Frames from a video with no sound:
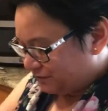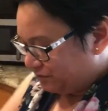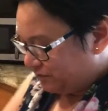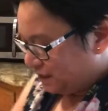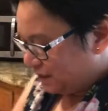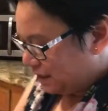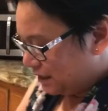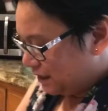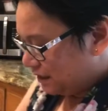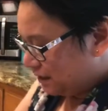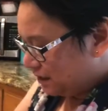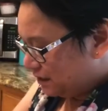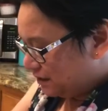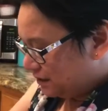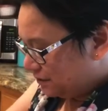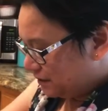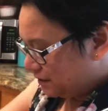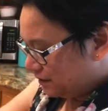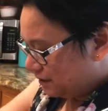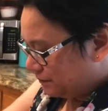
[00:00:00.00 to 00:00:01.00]
I think
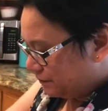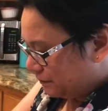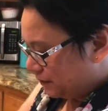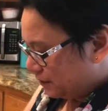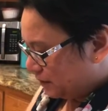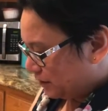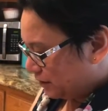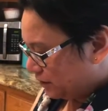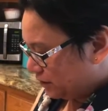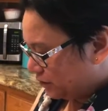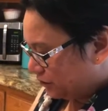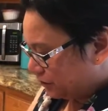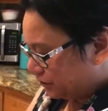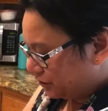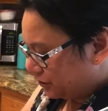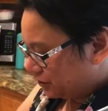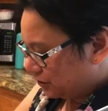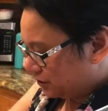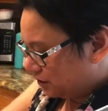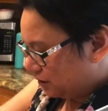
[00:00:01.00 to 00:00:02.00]
I'm gonna put another,
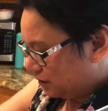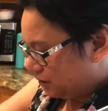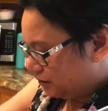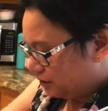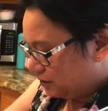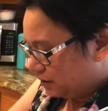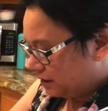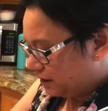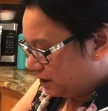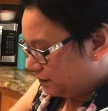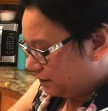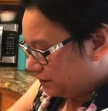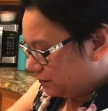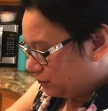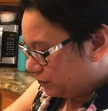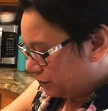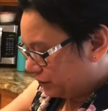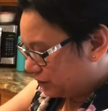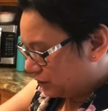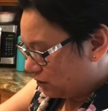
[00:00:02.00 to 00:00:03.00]
a little bit
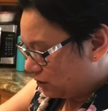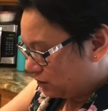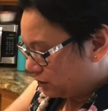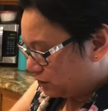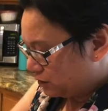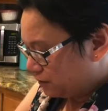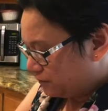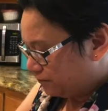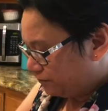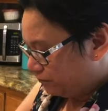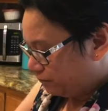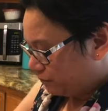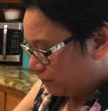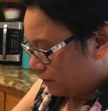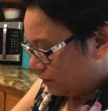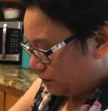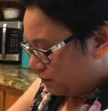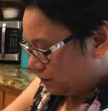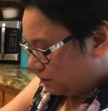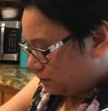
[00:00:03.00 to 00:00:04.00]
more salt
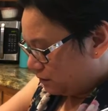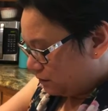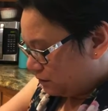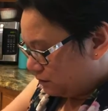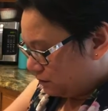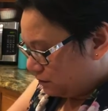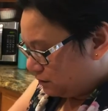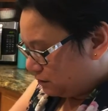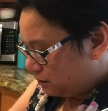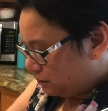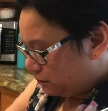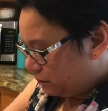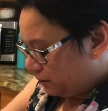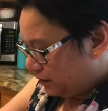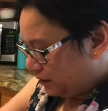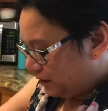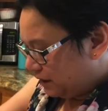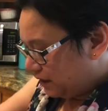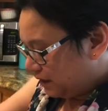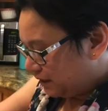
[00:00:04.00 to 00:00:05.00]
to
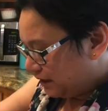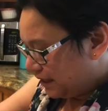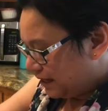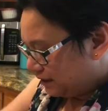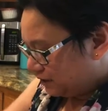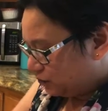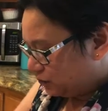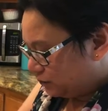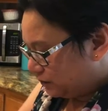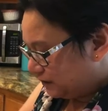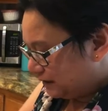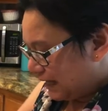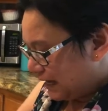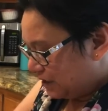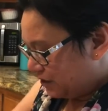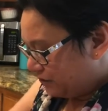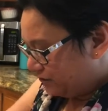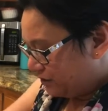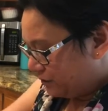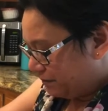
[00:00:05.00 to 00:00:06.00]
really get that juice out
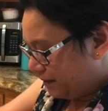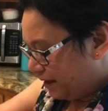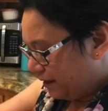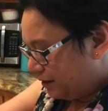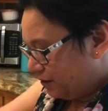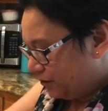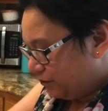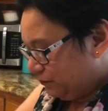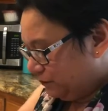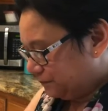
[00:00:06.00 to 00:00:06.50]
of the mango.